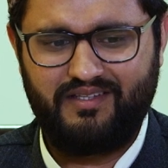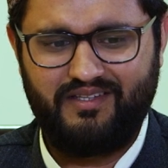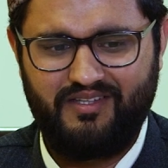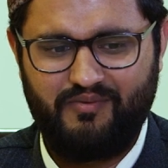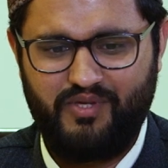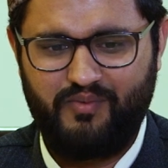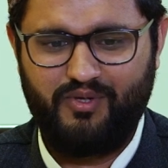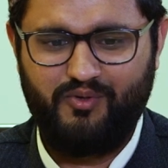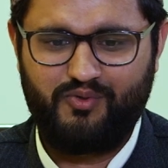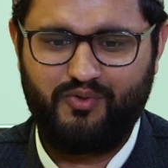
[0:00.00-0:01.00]
the
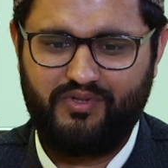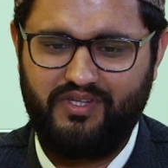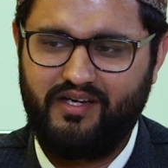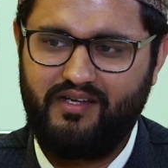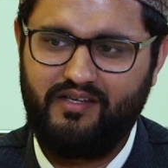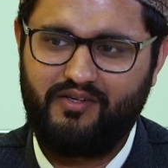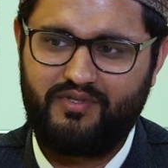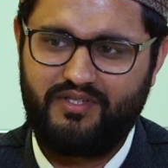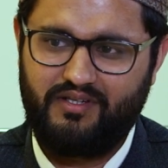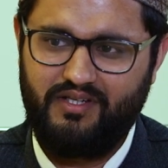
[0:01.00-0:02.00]
people who took the idea to
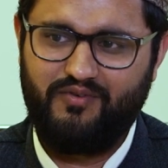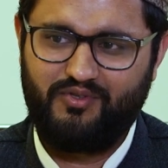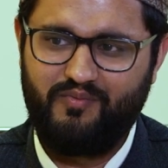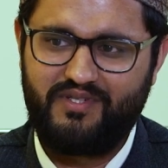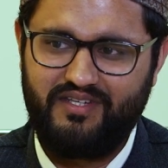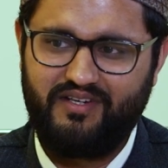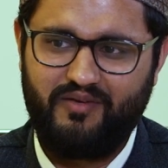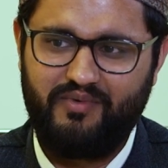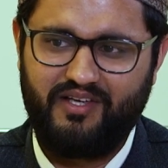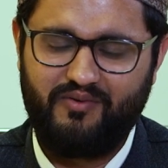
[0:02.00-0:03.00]
Hazrat Khalifatul Masih
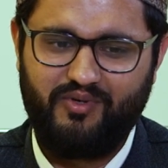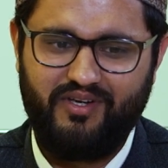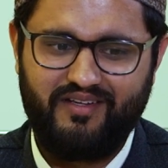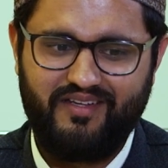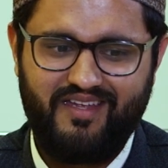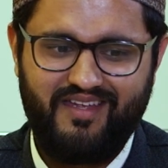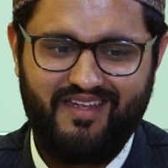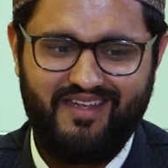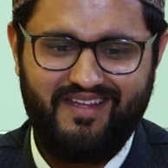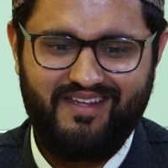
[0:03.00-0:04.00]
Rabi Rahimullah,
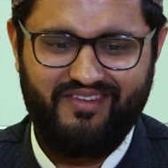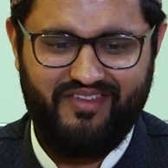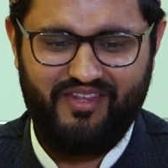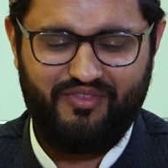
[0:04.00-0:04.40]
they